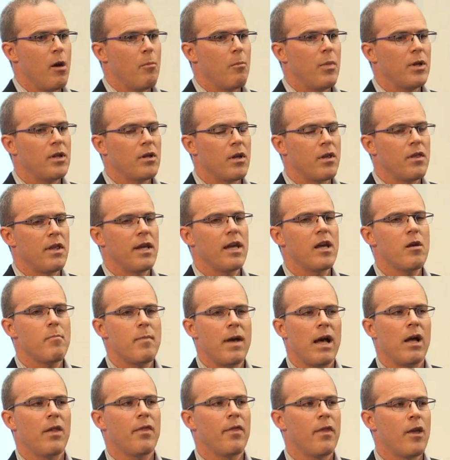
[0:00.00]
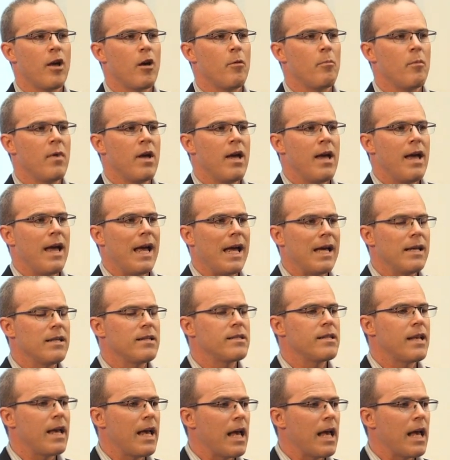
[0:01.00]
but to think about them as